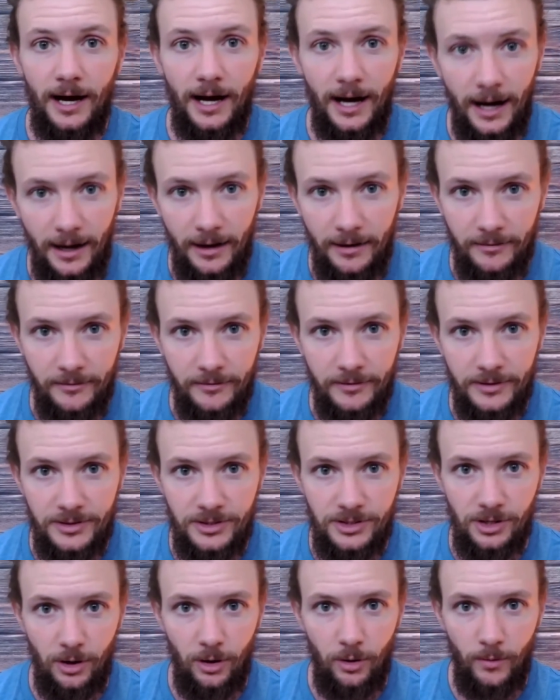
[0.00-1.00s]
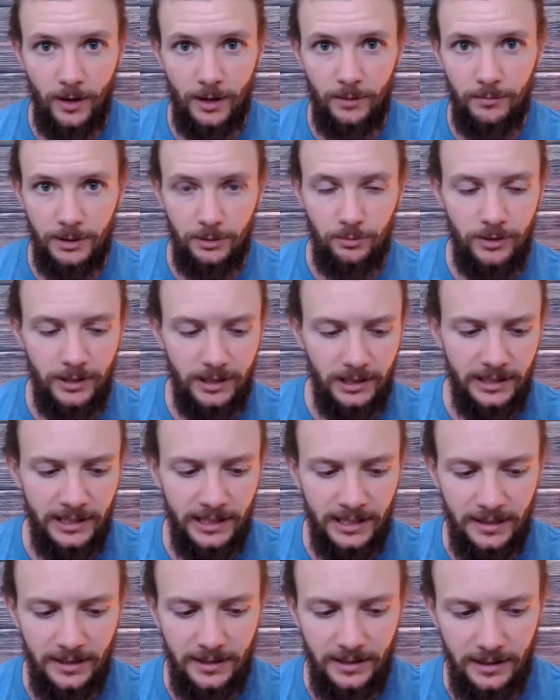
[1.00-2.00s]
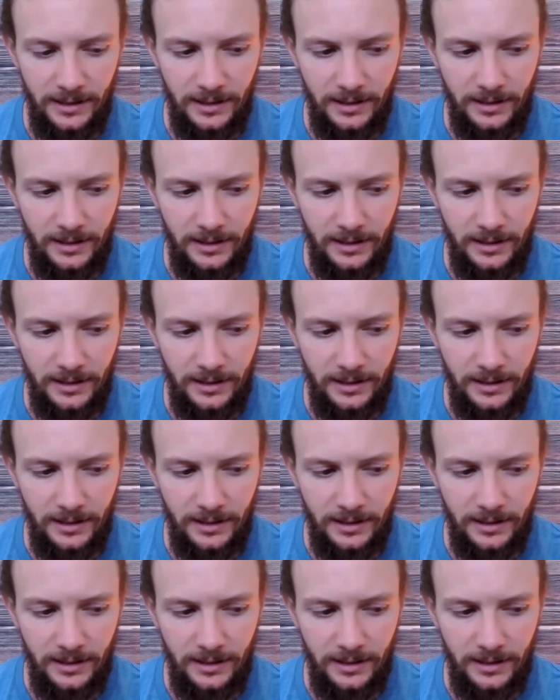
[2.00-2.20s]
of. So when we really